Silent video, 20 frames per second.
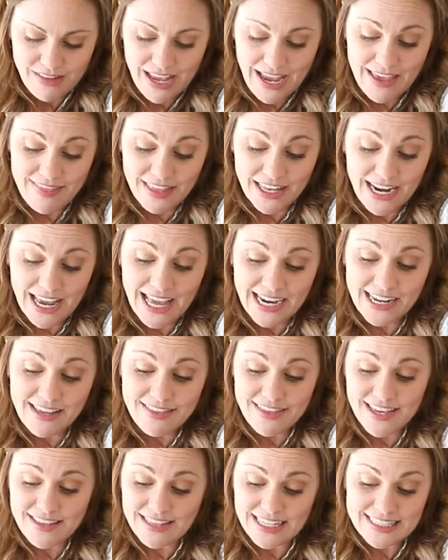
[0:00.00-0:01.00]
And then
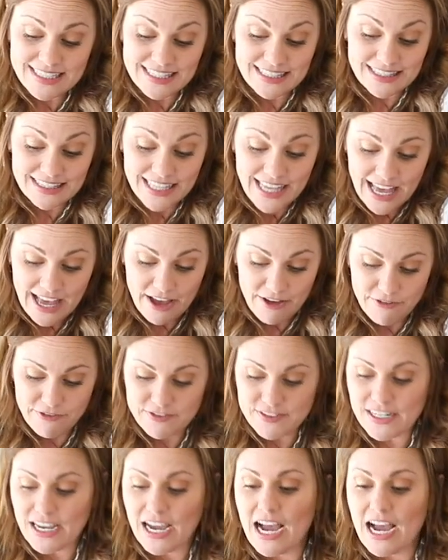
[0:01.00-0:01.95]
anything that's left,